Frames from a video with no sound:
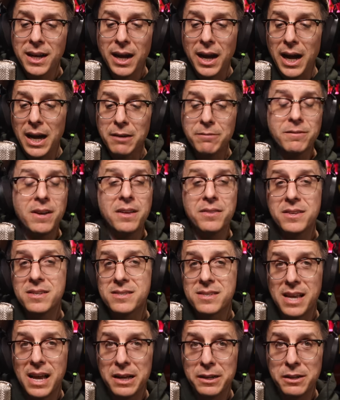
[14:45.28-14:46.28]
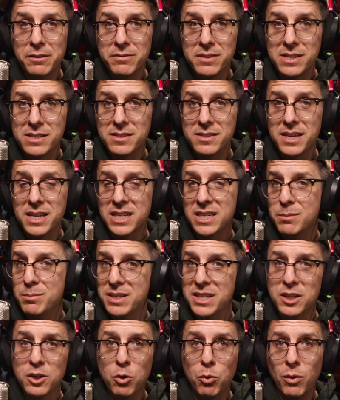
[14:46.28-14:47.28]
I found the sound of this thing to
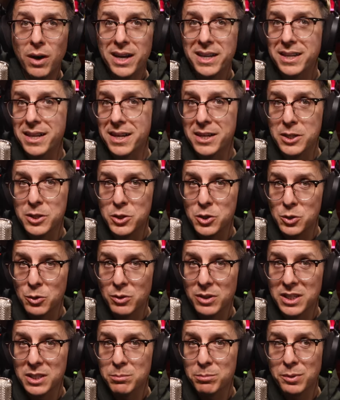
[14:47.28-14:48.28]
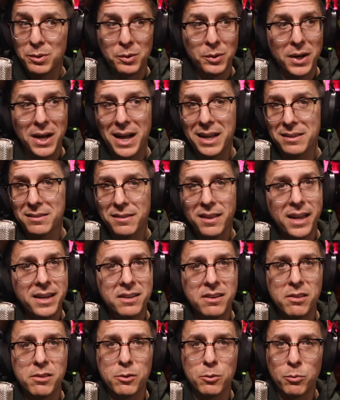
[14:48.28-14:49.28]
be quite enjoyable. I
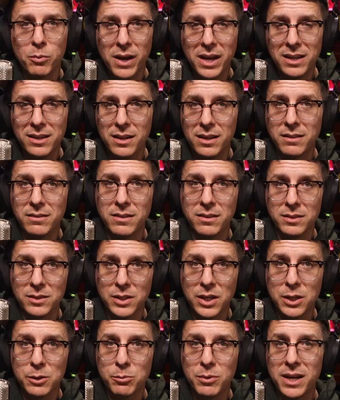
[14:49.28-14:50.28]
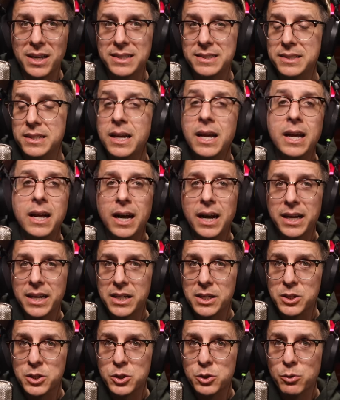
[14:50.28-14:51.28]
liked the weight in the low end. I
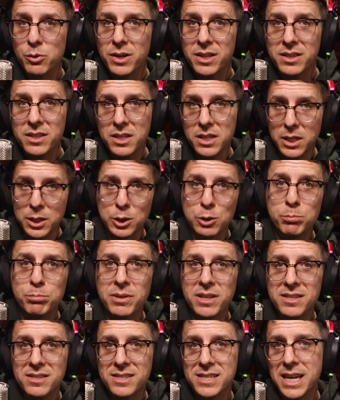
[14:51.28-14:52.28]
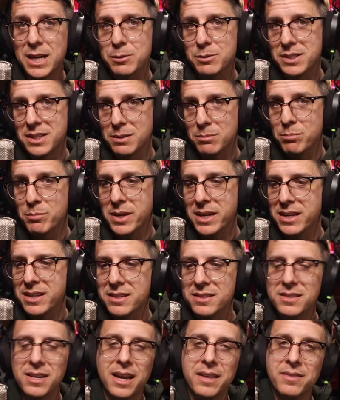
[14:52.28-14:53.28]
enjoyed the open sounding
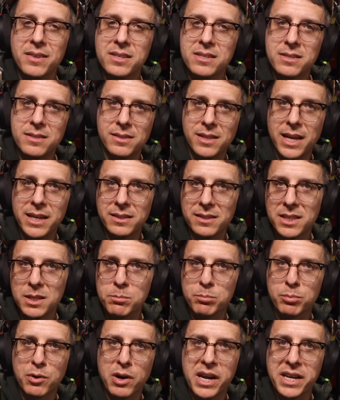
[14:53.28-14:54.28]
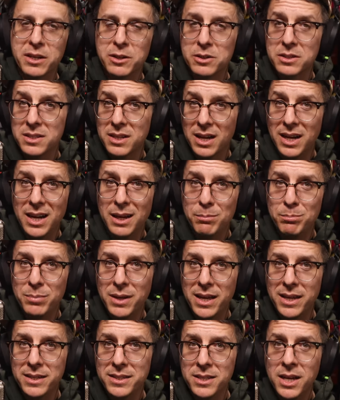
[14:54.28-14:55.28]
mids and the slightly brighter top
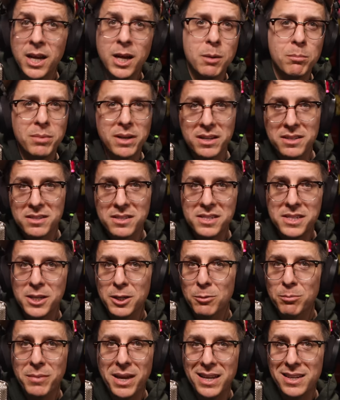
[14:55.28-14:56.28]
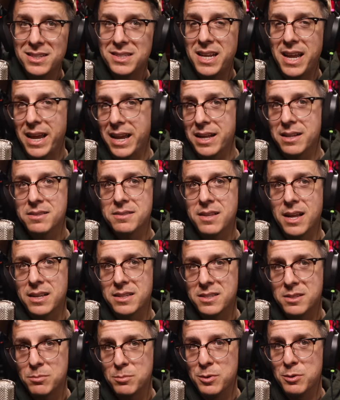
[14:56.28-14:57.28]
end, but it still maintains that
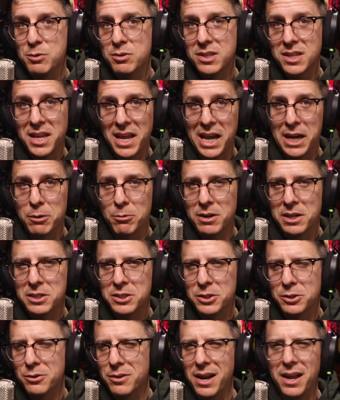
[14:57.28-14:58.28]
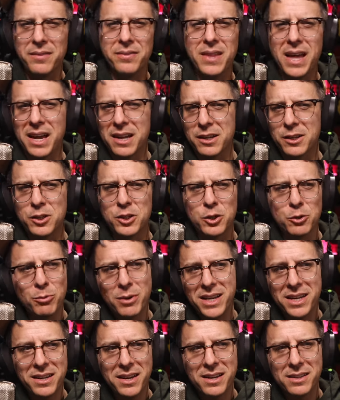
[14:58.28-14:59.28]
smooth character and that
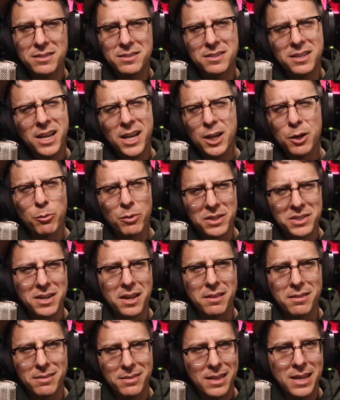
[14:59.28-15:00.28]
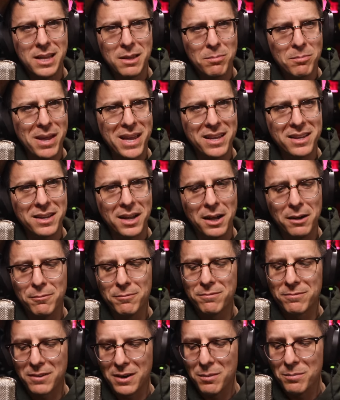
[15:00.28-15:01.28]
gooiness, which I think may come
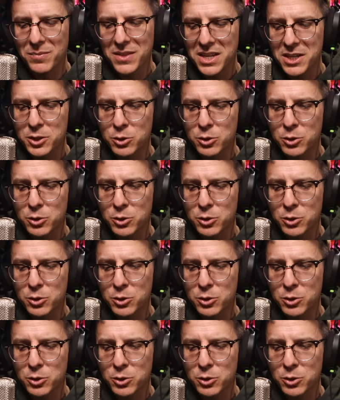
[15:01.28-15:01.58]
from the